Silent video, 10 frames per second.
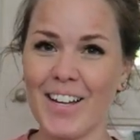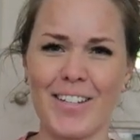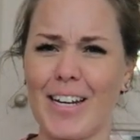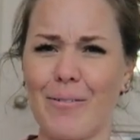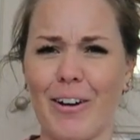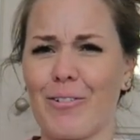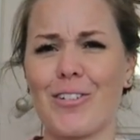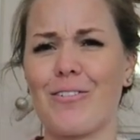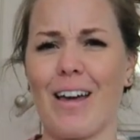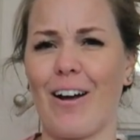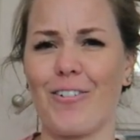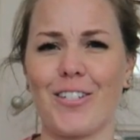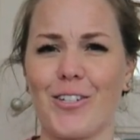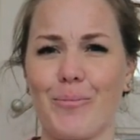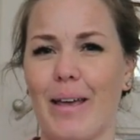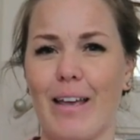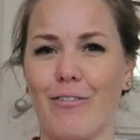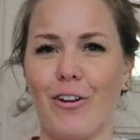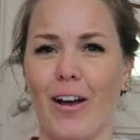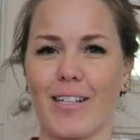Does anyone else do that, or is it just me?
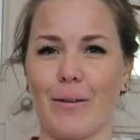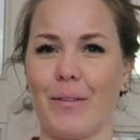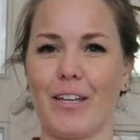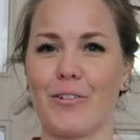If you like something,